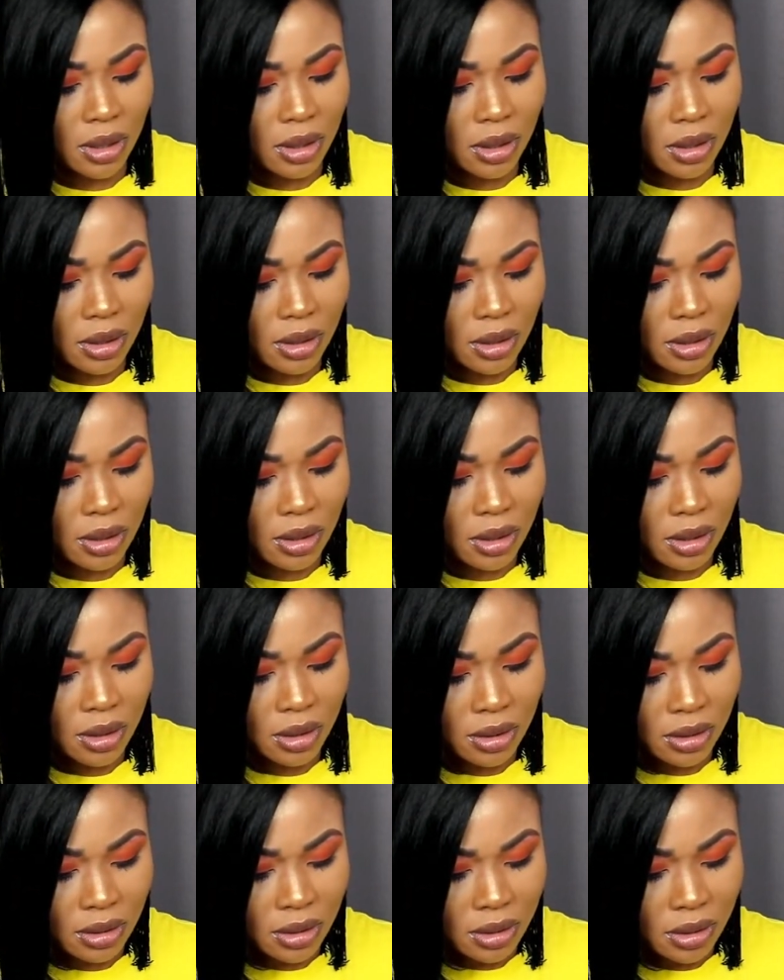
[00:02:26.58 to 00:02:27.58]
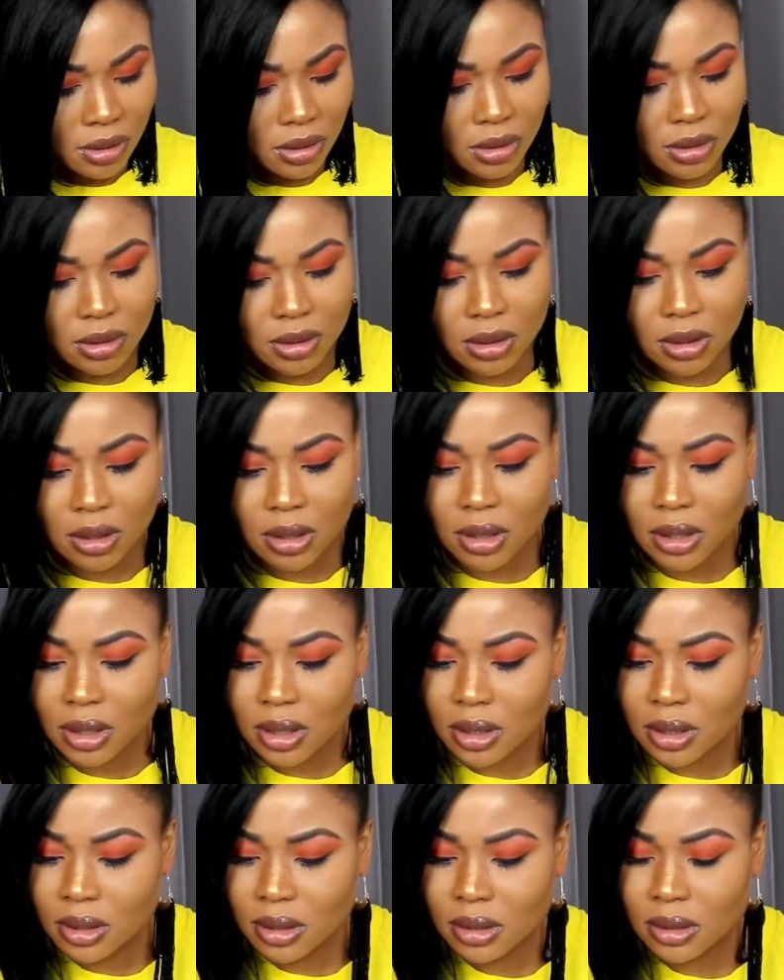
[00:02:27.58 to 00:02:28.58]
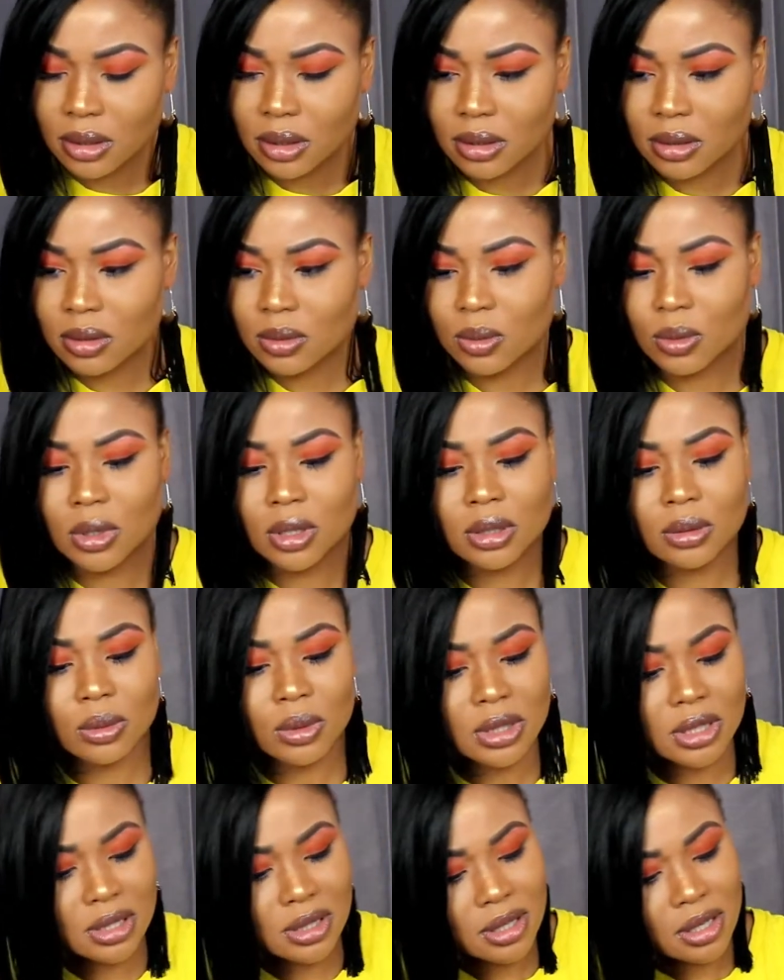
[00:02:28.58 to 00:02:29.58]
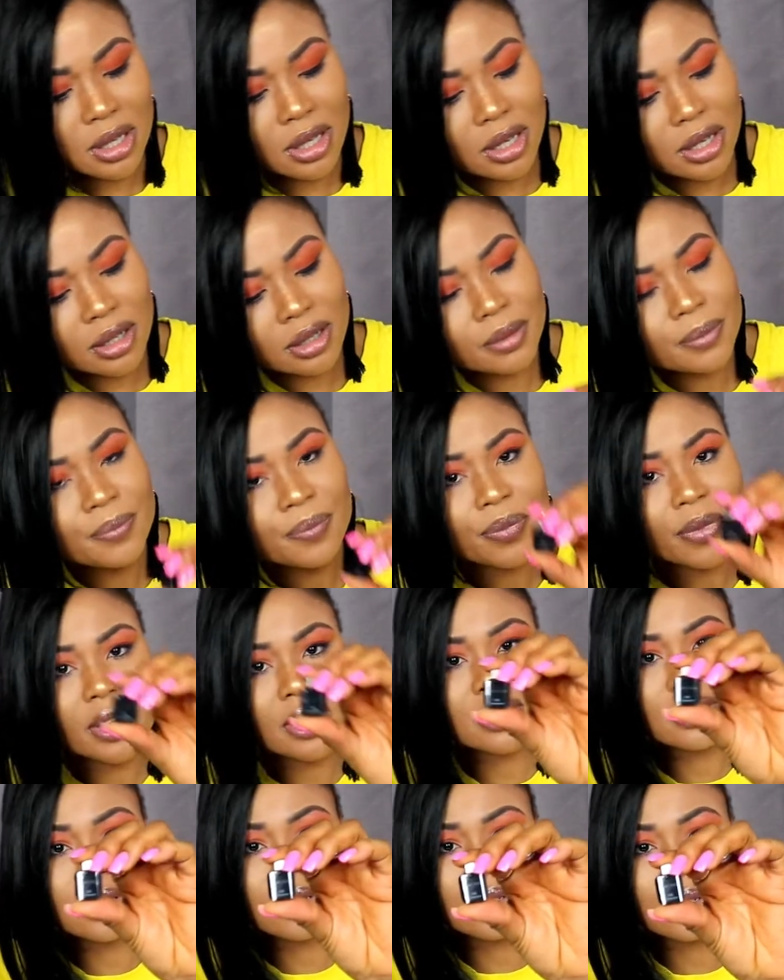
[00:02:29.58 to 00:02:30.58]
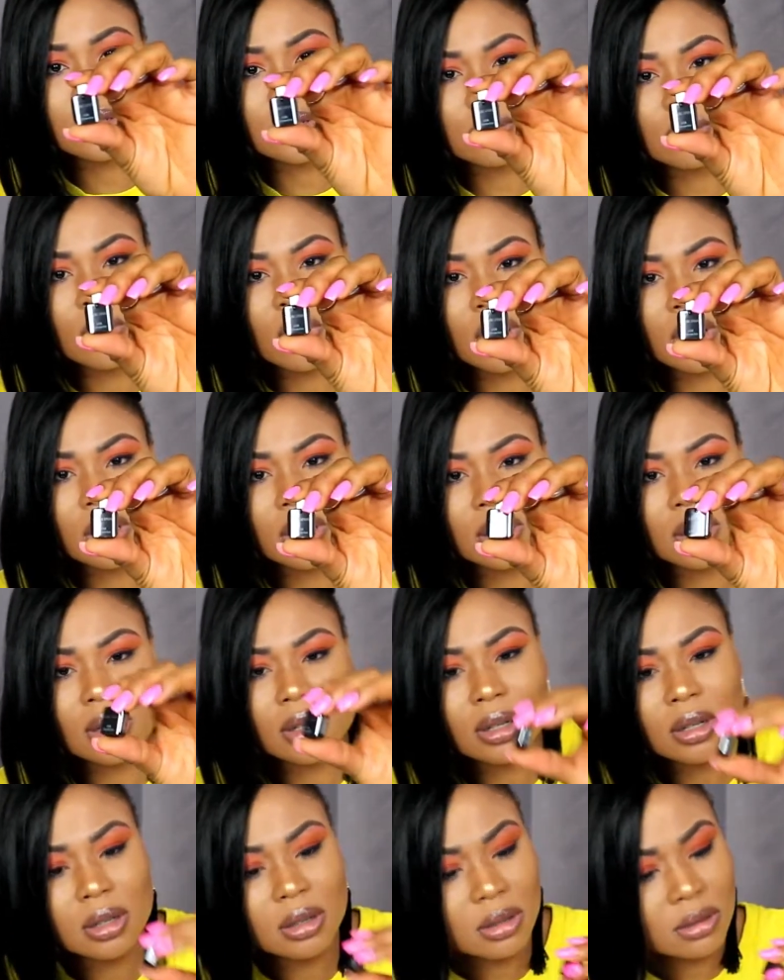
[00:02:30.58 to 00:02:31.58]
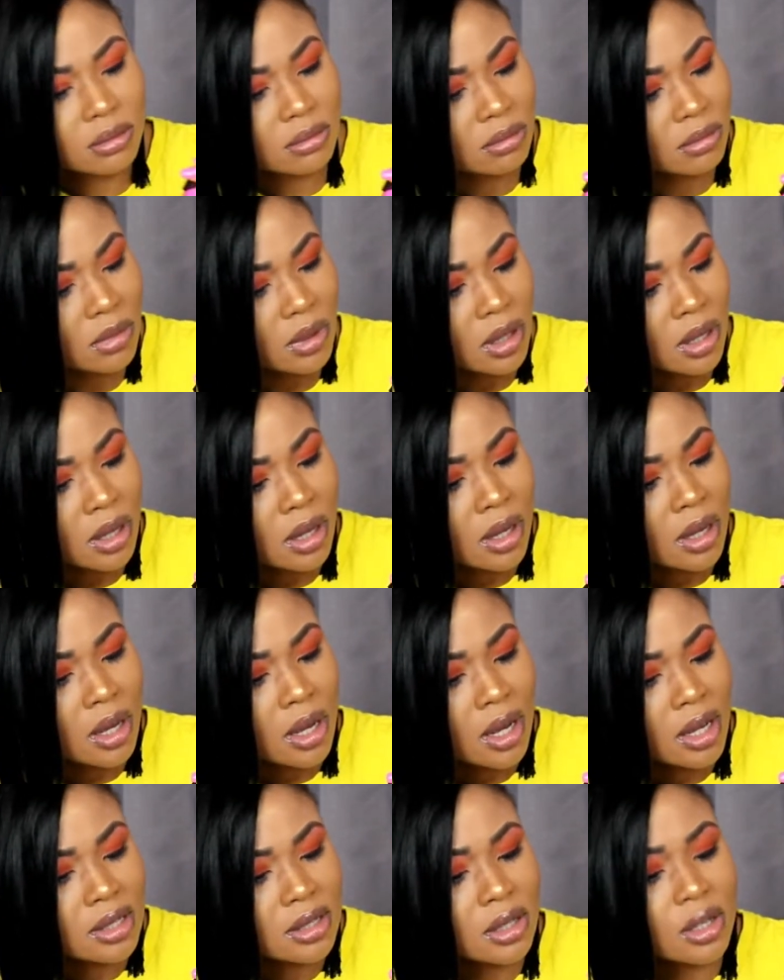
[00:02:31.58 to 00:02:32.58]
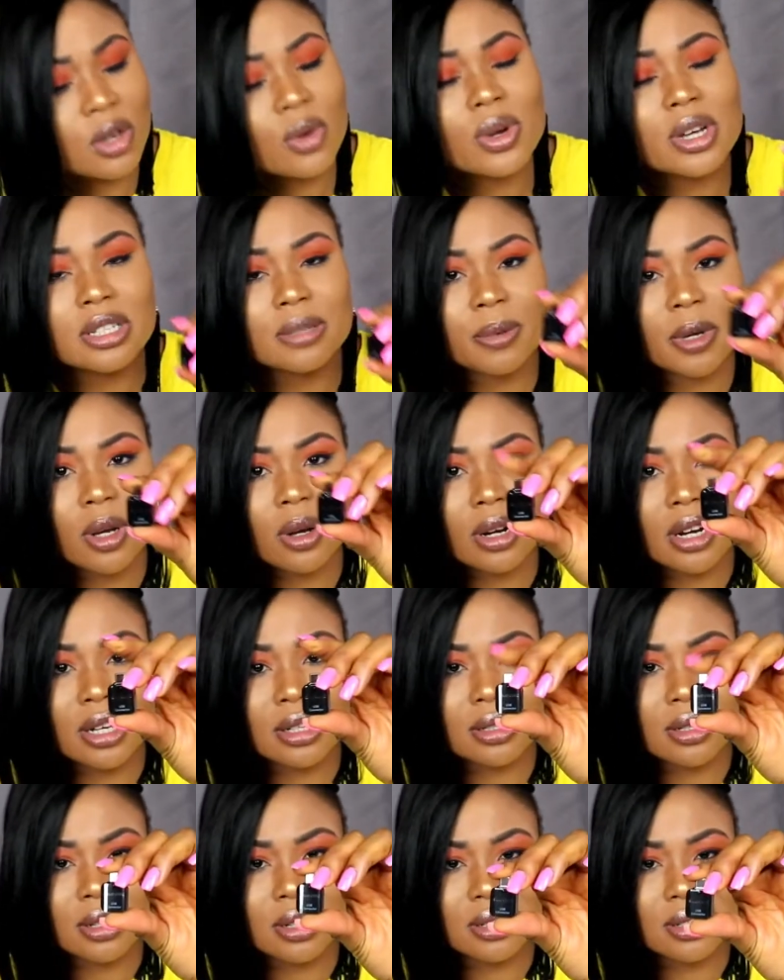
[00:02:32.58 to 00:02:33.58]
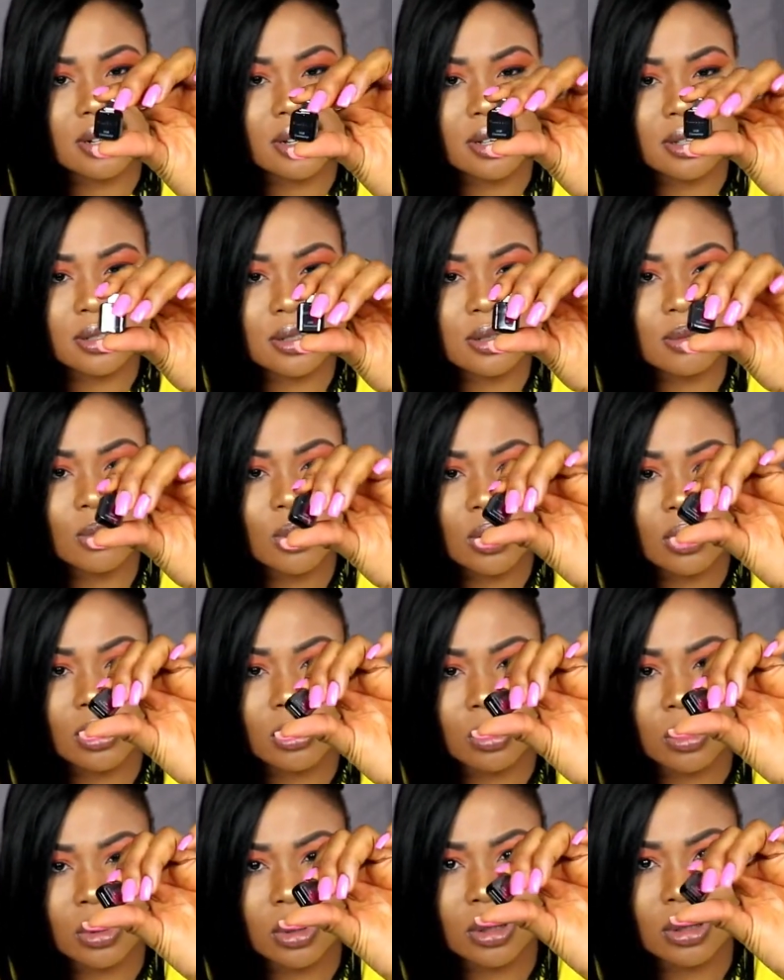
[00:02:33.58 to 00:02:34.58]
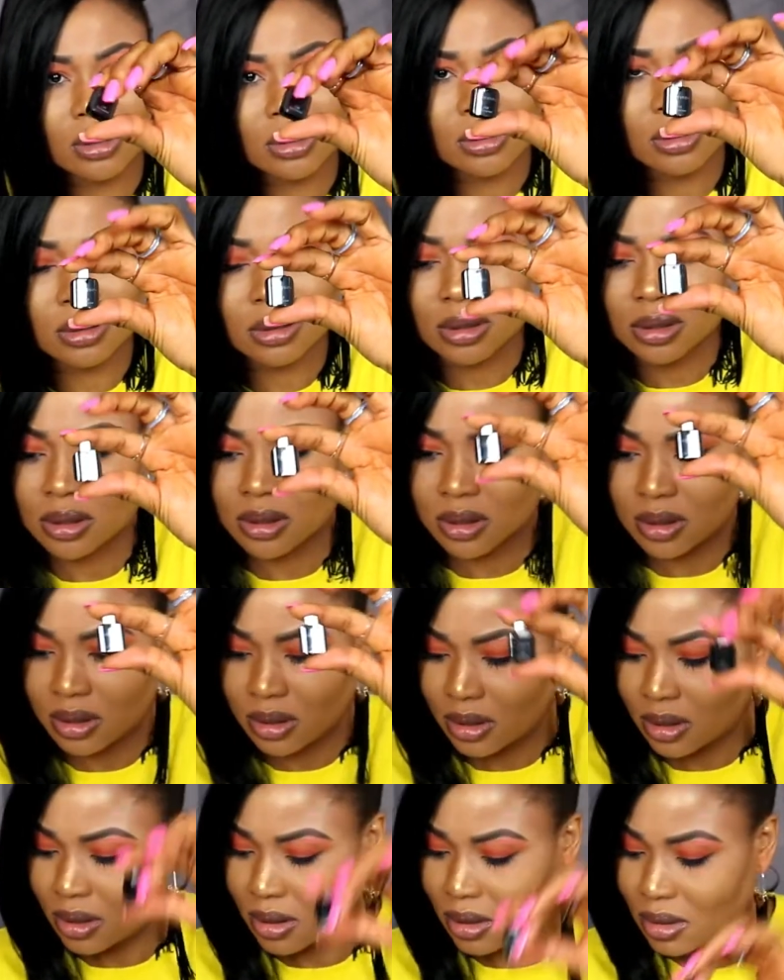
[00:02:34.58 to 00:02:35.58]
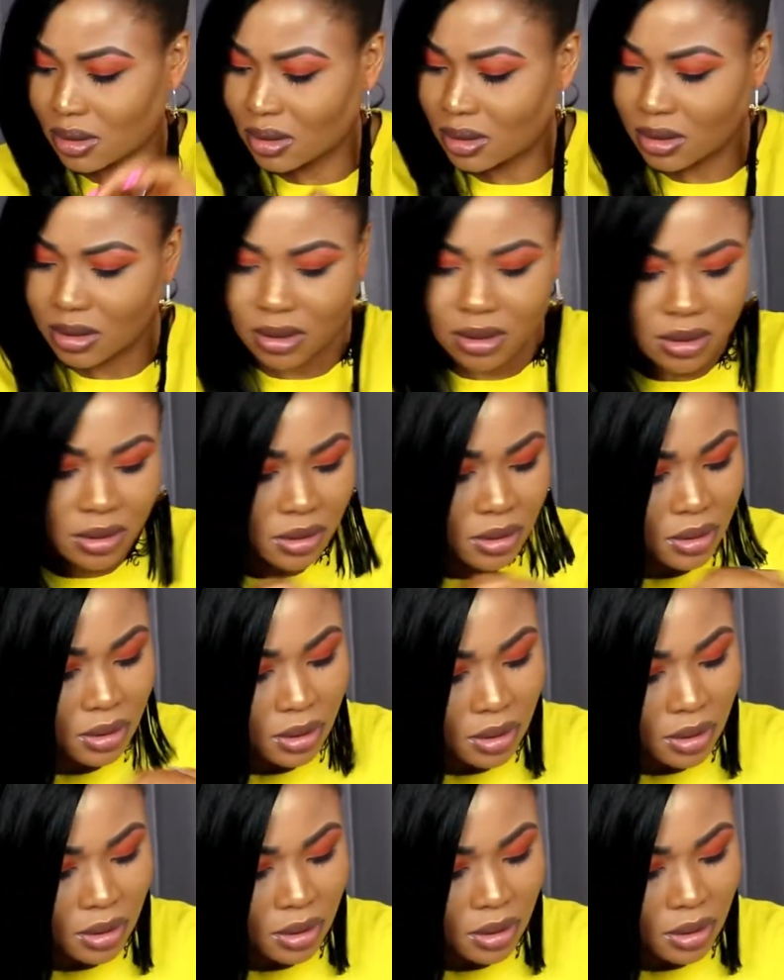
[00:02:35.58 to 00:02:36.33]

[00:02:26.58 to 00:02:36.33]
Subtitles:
and here, this one, what is here is the small, it's a USB connector. It's like a smaller one. This is it.